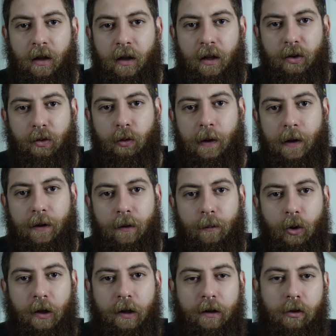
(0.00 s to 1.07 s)
and you wear them
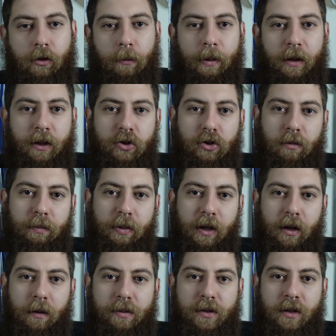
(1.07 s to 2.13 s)
only in competition
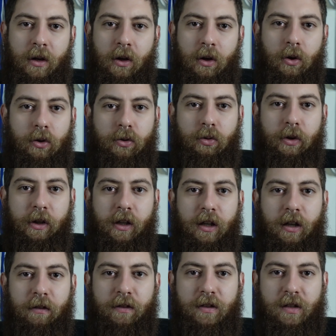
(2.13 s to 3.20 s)
preps or during
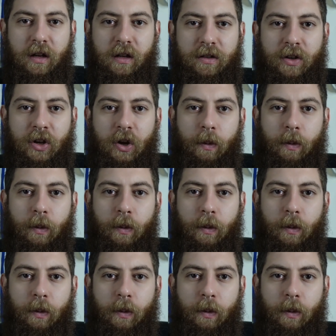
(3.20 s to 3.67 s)
heavy sets,